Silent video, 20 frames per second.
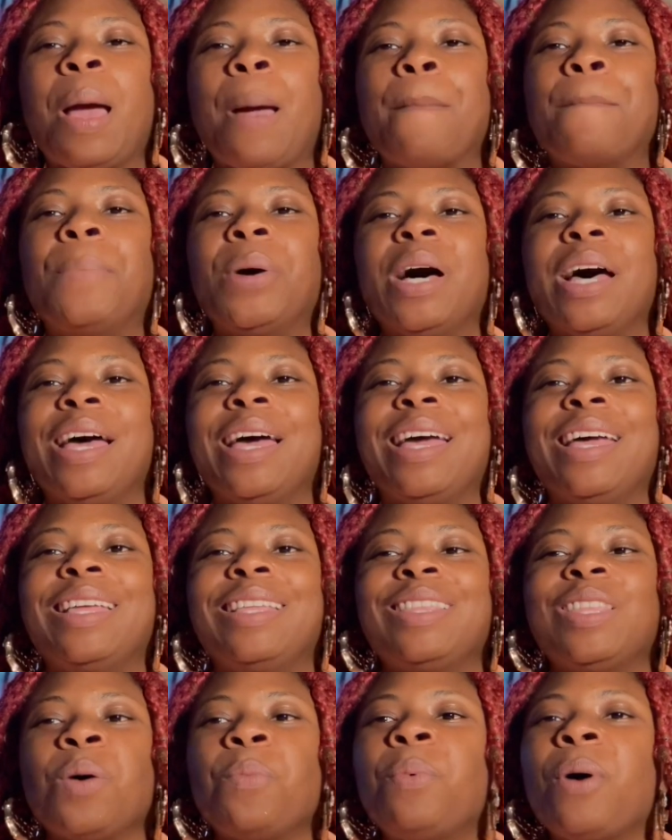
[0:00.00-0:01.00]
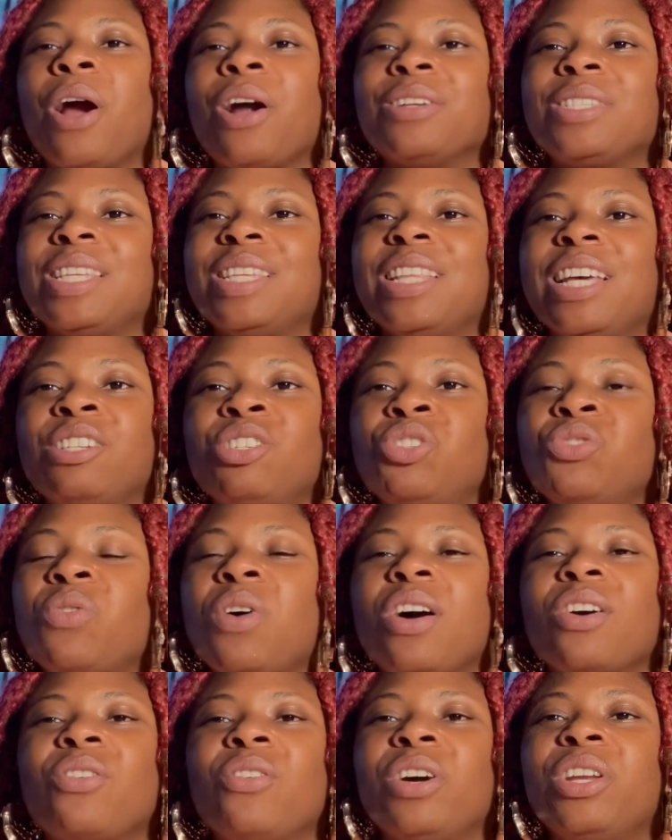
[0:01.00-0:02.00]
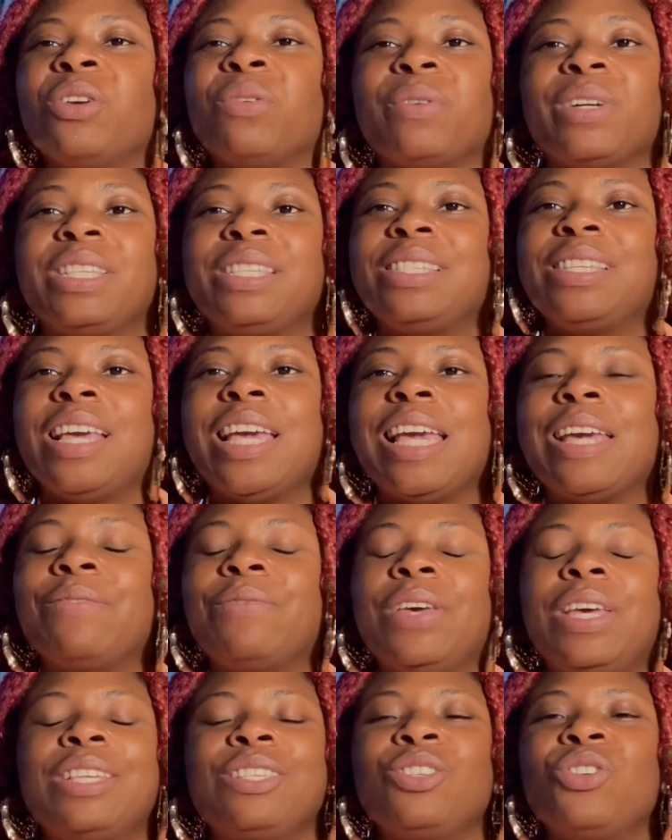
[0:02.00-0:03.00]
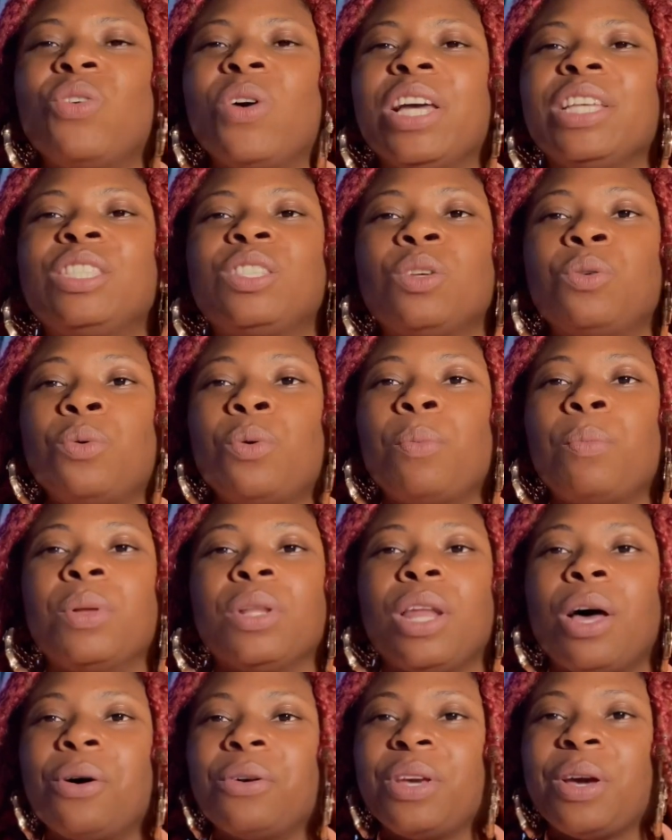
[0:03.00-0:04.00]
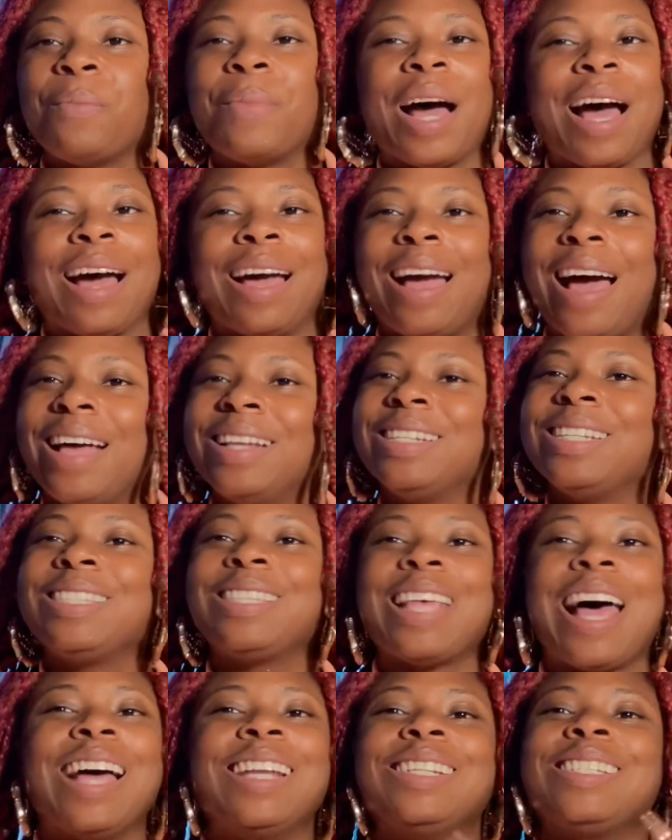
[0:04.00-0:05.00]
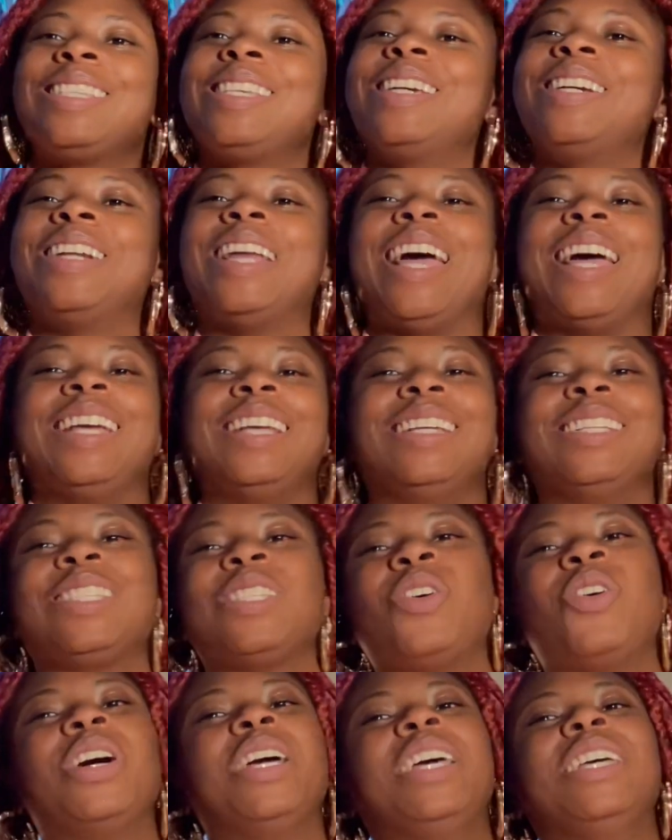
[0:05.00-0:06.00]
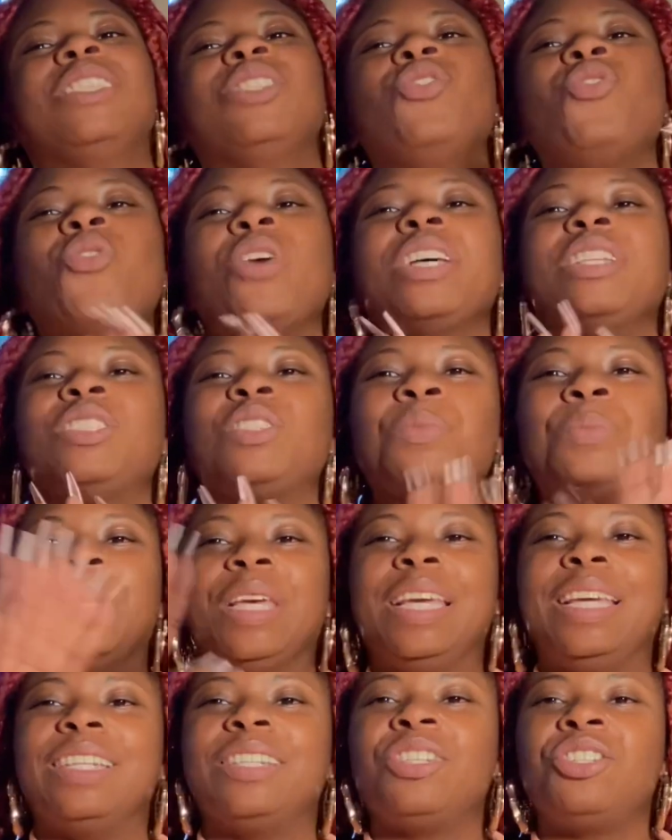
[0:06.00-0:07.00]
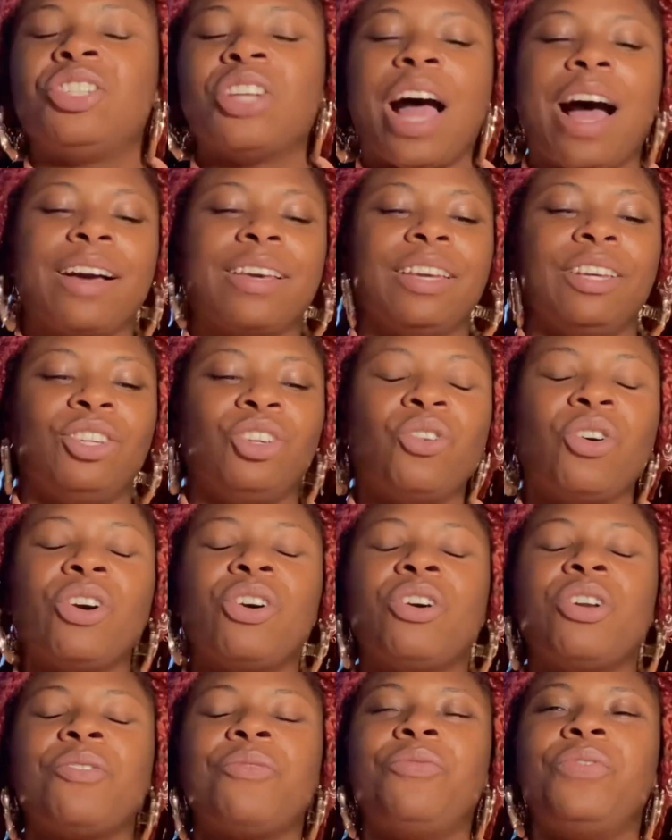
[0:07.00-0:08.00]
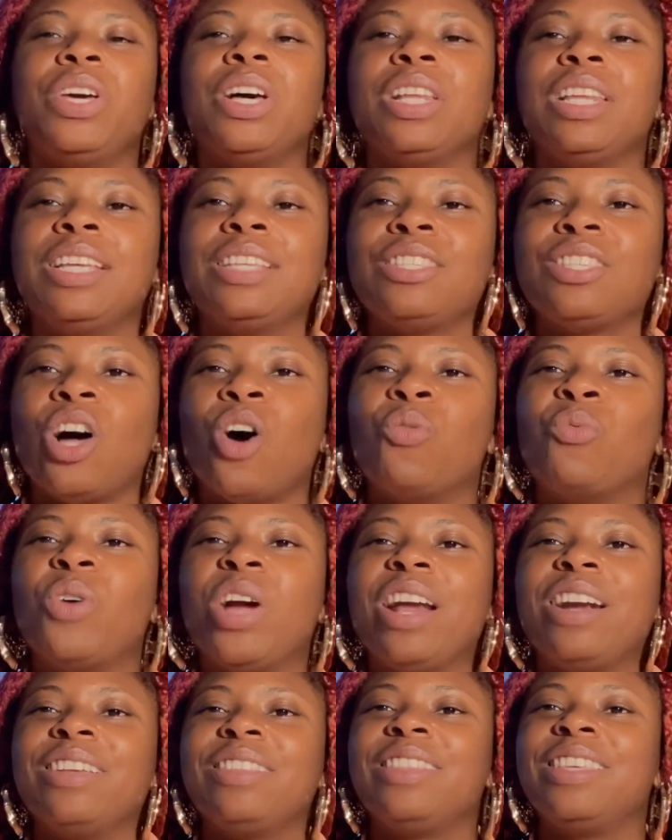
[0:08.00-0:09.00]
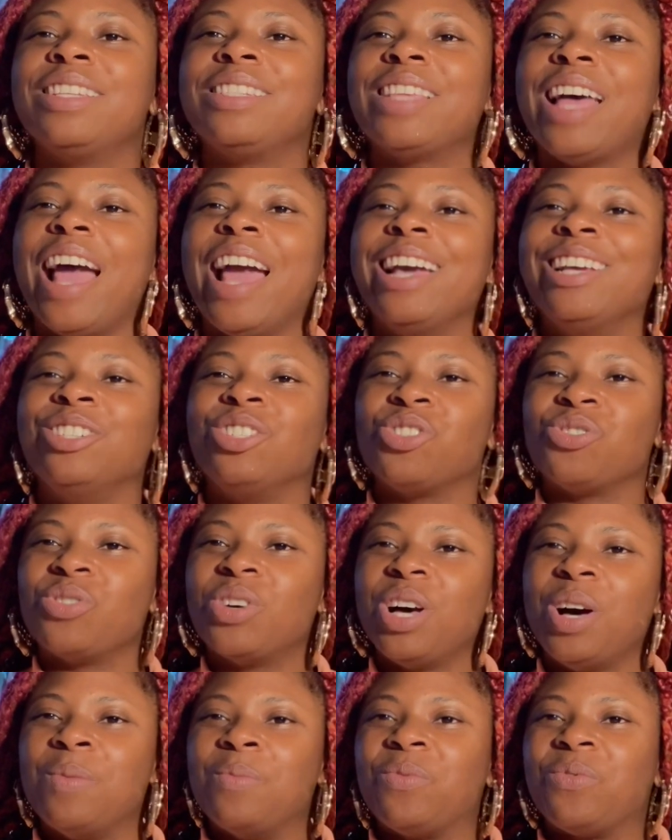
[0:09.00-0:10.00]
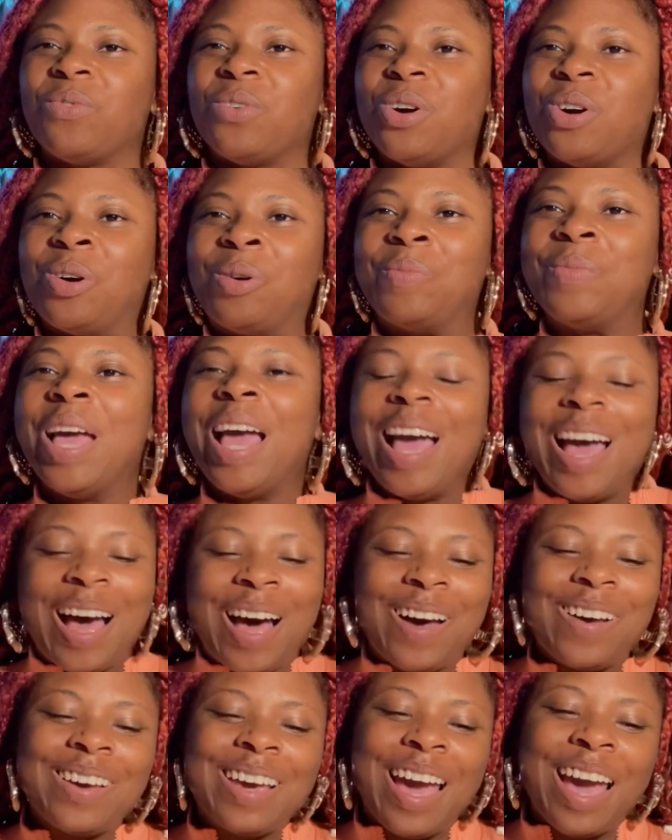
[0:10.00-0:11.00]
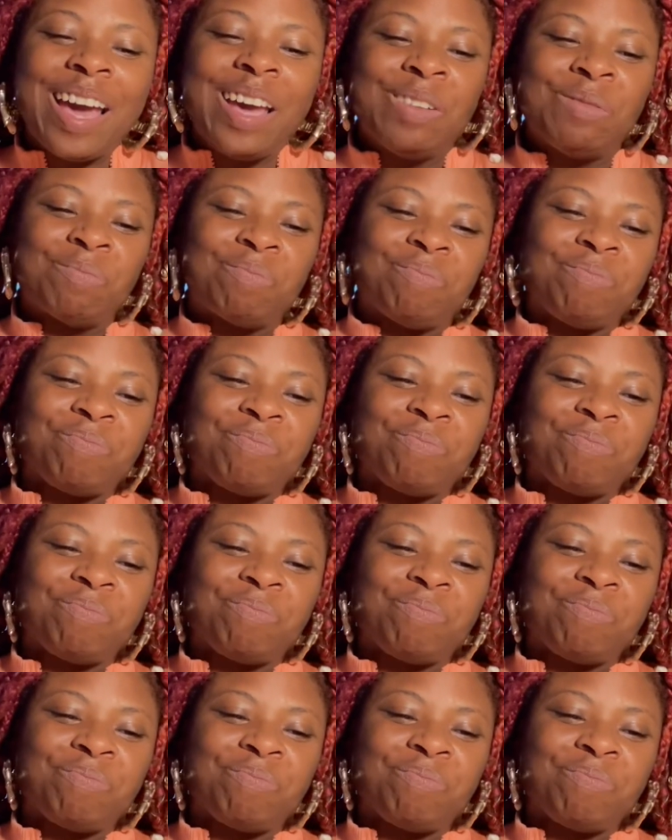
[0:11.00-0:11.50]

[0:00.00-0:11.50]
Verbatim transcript: but the person that you are going to receive is going to blow your mind. I just I just hear that. It's going it's going to be shocking. You're gonna feel as though where did this angel come from? Okay.